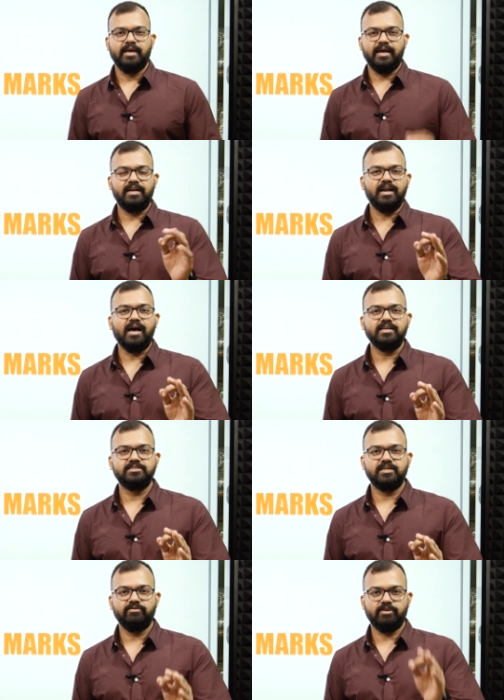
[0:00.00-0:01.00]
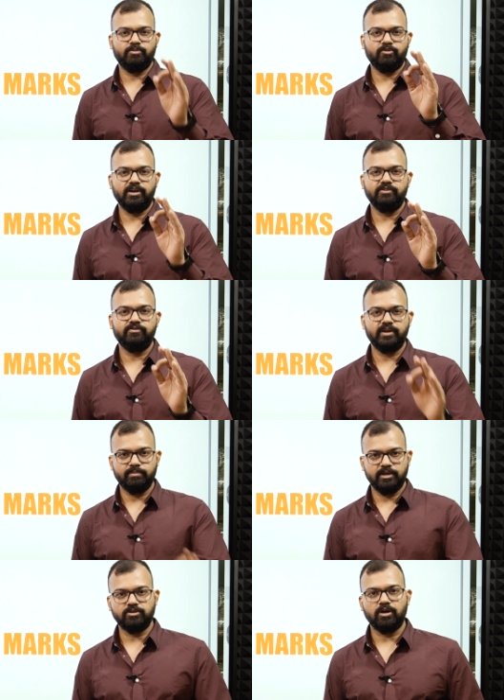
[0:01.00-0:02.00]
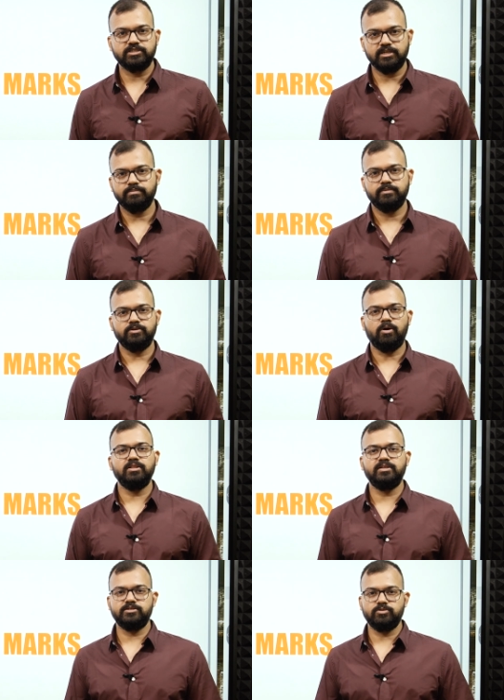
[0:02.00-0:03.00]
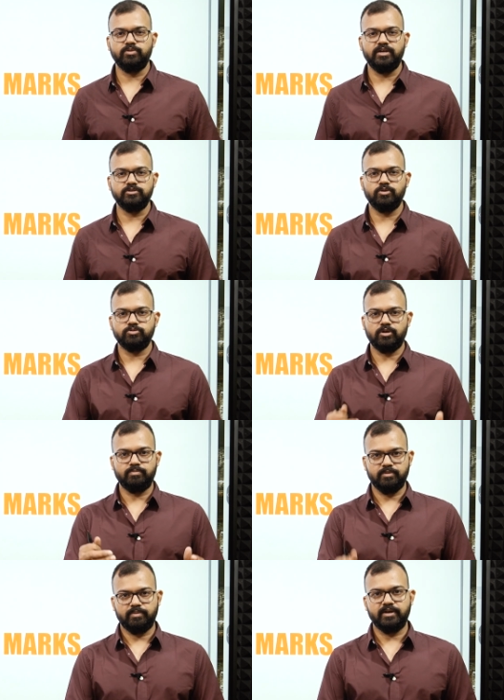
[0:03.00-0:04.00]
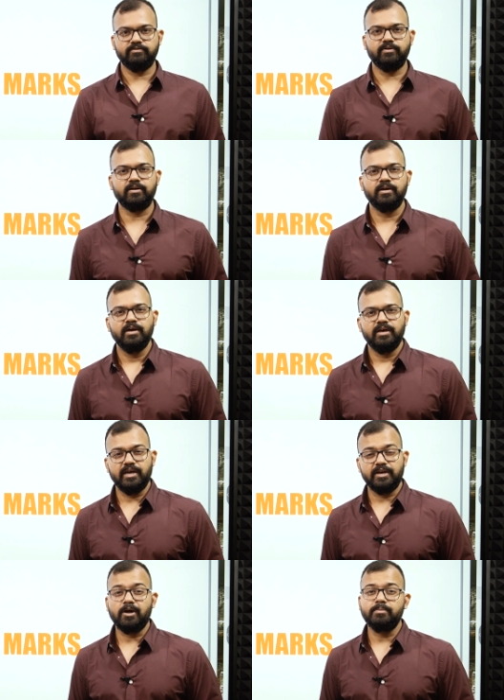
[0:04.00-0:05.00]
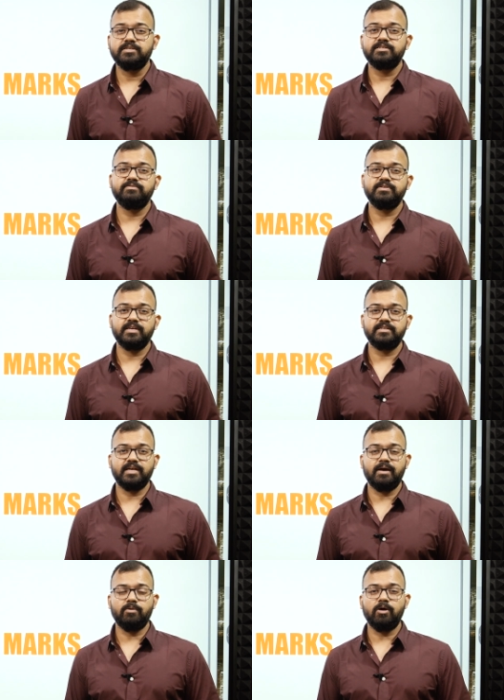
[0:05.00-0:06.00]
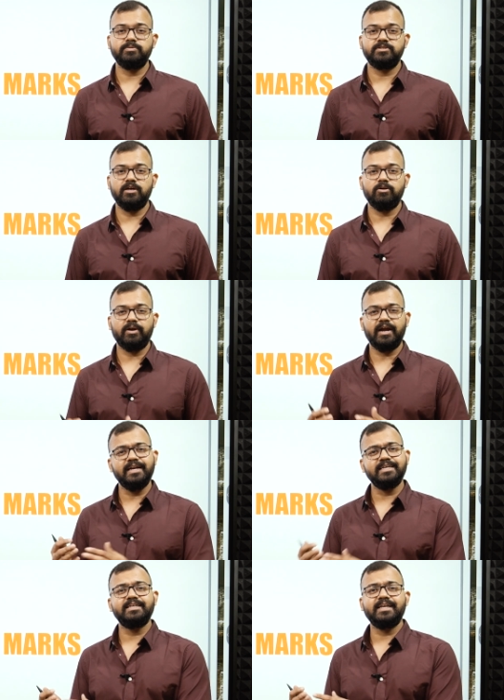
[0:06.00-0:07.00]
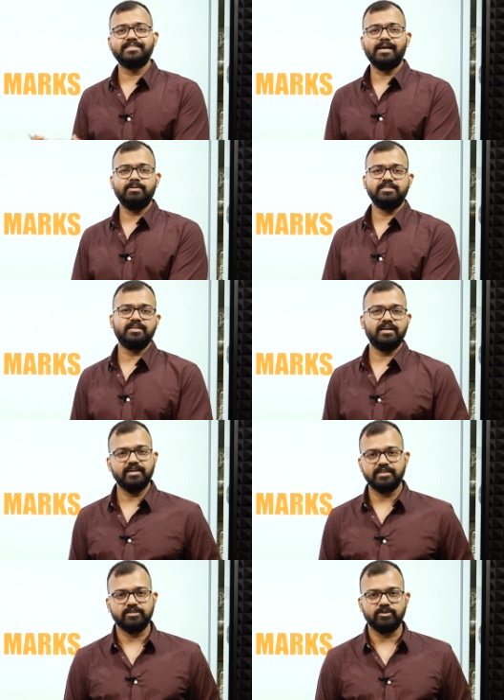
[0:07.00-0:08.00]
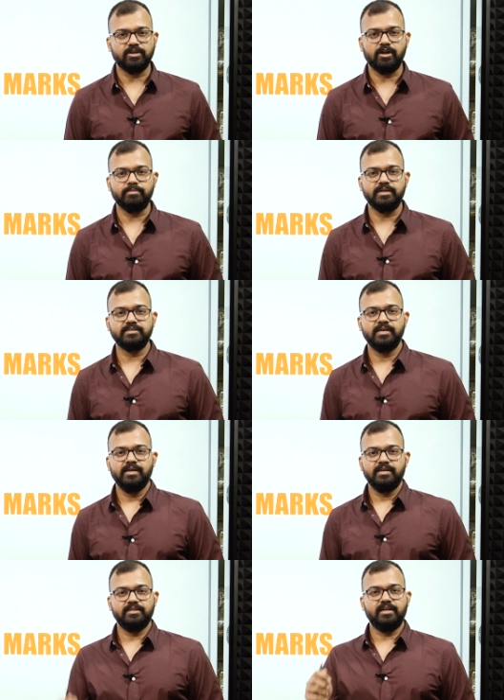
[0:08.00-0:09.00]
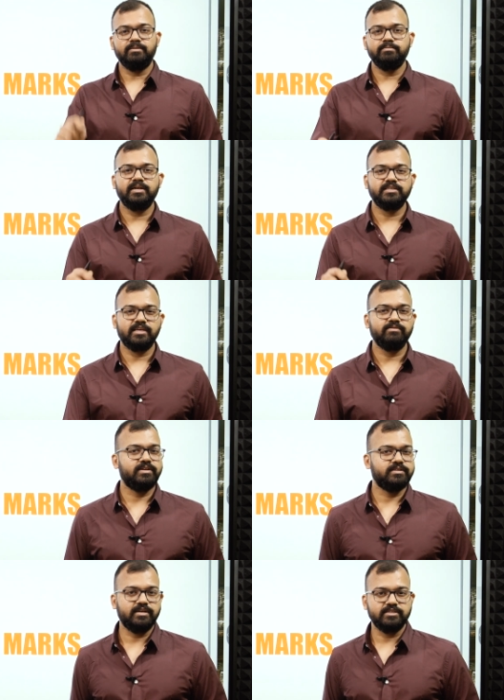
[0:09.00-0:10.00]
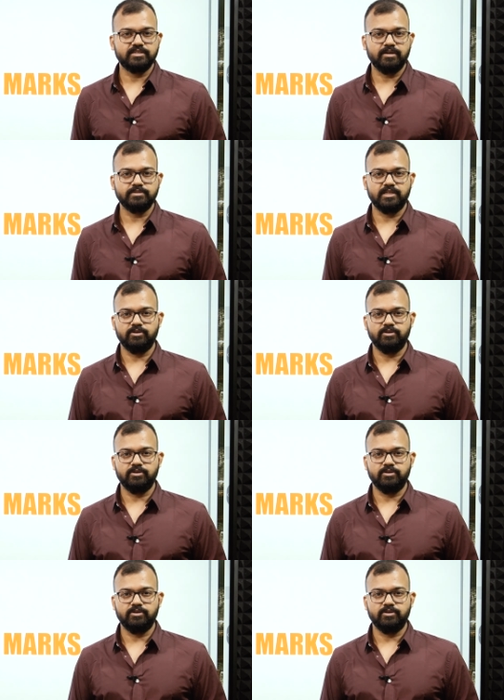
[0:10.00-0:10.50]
At last, we are providing free mentorship to all the students, those who are preparing for economic service exam, optional, or any other examination related to economics. The number is given in the description.